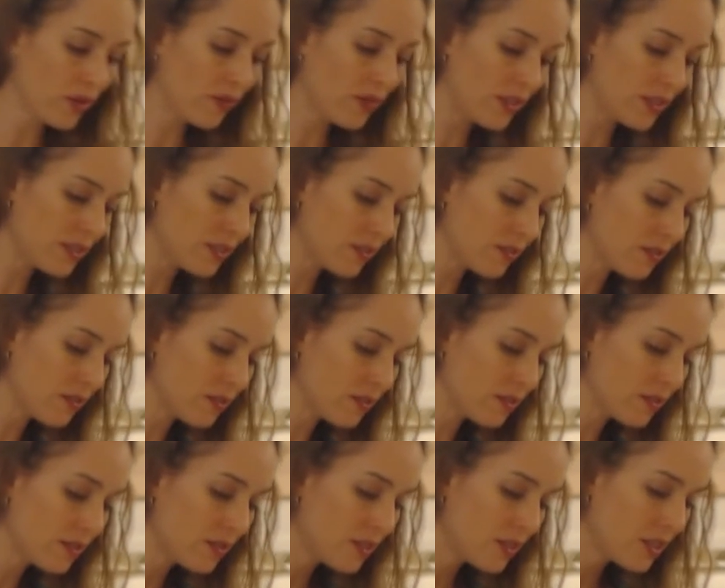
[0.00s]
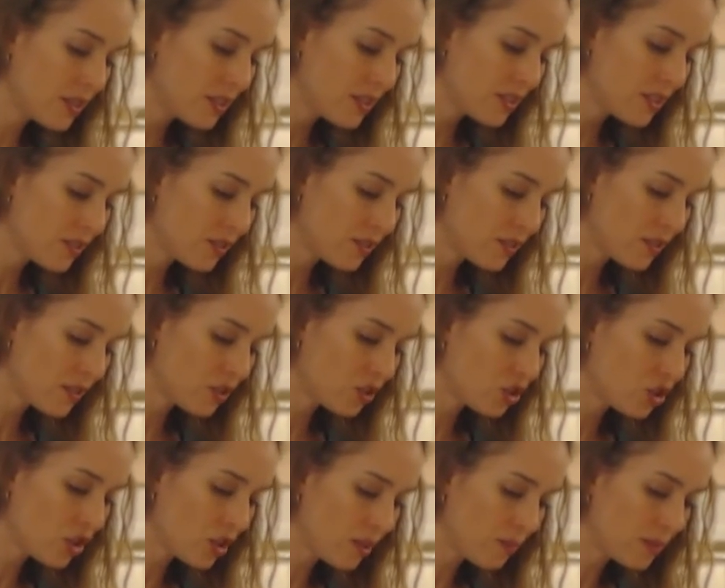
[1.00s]
one of these little
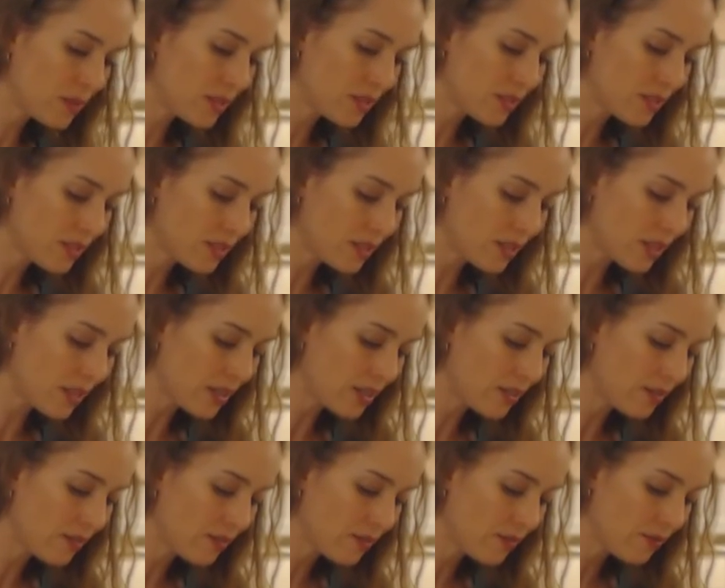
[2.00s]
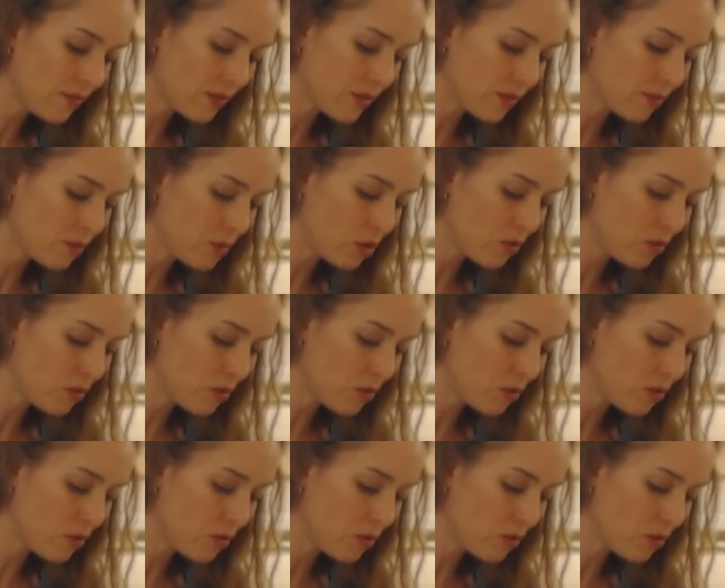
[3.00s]
chops to the side for a